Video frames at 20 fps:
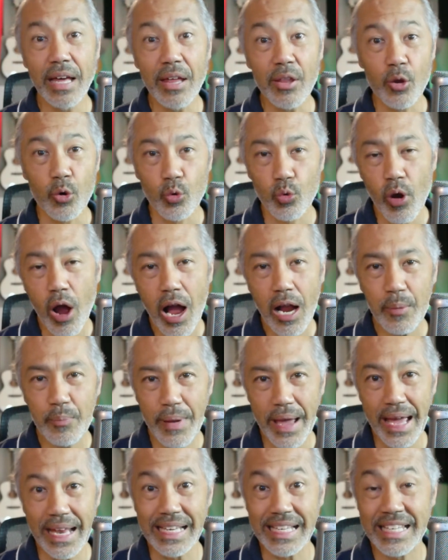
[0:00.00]
Now, the rock
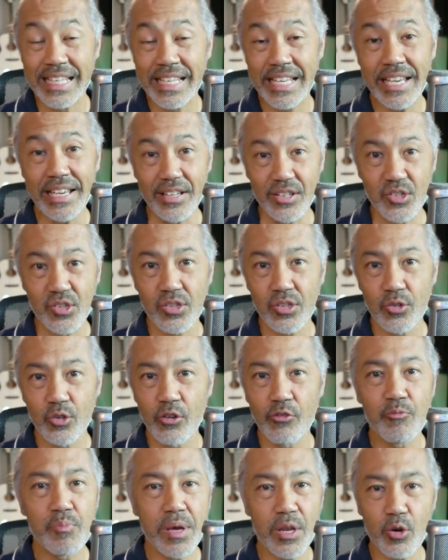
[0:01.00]
band Kiss,
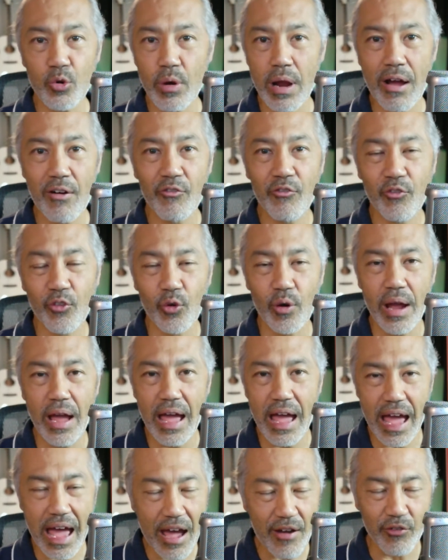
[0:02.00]
who have been around
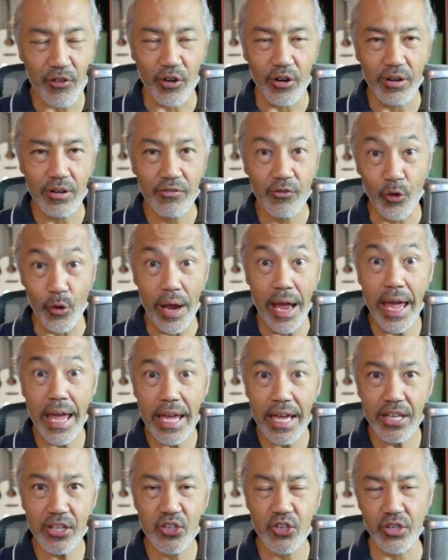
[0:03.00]
forever, for
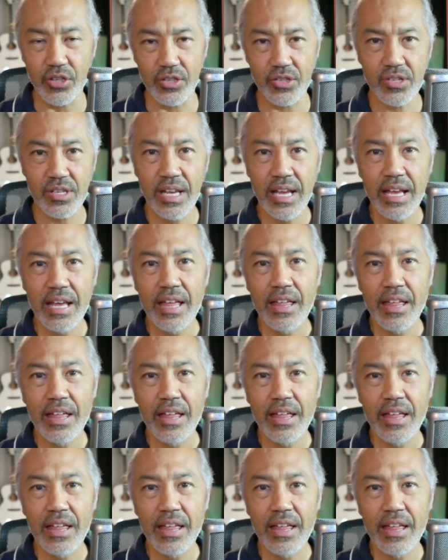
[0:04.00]
ages,